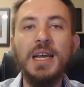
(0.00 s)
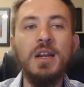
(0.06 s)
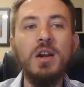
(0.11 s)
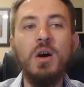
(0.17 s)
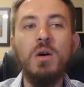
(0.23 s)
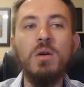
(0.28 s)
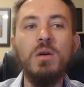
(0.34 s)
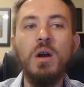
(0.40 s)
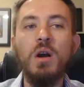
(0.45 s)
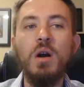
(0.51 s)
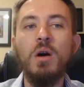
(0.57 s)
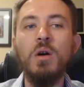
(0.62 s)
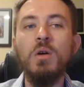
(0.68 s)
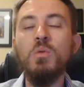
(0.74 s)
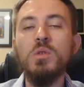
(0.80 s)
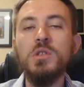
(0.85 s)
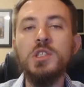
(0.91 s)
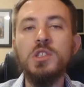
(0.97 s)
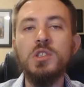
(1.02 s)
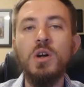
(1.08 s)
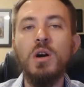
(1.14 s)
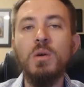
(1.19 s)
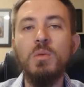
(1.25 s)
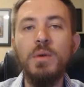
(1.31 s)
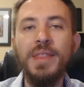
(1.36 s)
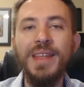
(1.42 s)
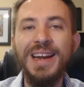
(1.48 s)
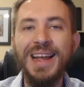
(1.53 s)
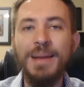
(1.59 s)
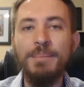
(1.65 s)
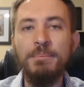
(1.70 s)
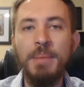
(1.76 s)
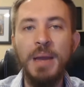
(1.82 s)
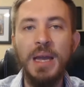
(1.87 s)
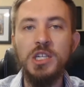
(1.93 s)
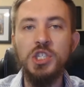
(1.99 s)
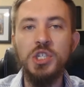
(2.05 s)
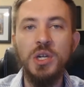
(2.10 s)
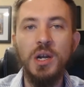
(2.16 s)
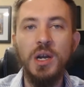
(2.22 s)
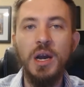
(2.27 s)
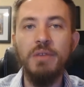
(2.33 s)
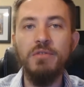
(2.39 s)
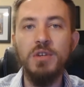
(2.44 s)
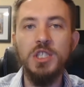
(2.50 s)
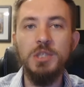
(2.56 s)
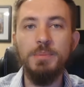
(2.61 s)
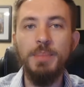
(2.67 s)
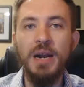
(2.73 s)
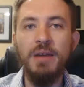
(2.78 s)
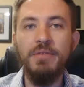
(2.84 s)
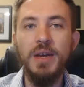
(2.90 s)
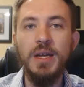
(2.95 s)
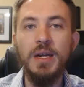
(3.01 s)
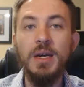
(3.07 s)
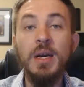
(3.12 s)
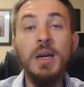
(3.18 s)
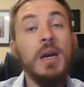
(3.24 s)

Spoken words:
in Hong Kong will start with an inpatient coverage benefit.